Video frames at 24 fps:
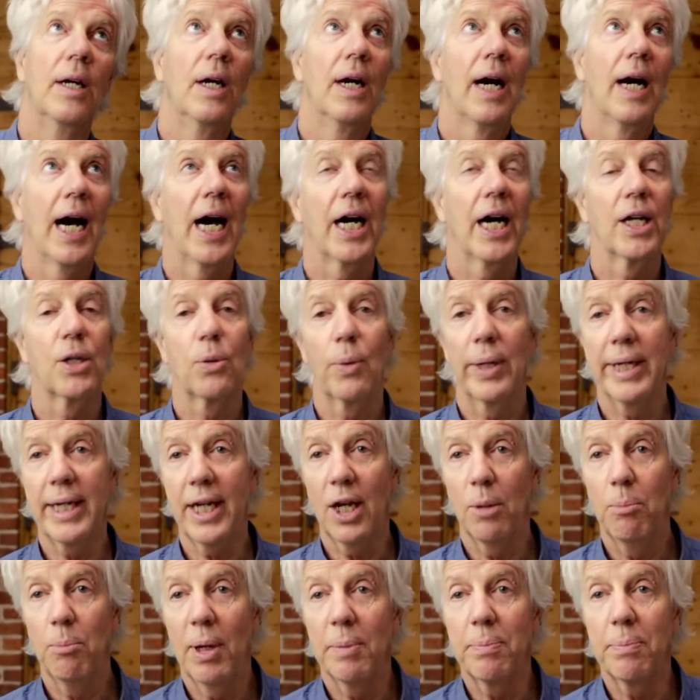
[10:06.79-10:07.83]
how do I
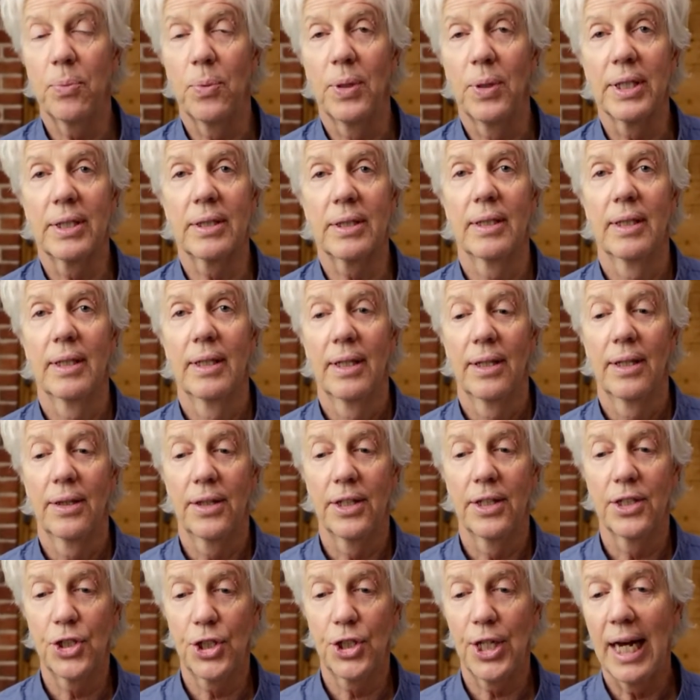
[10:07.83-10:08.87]
come up with
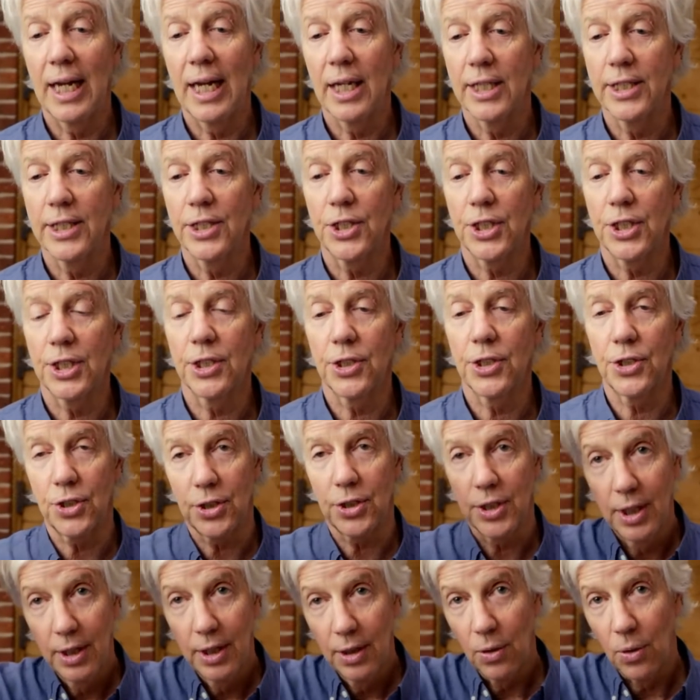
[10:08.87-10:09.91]
the challenges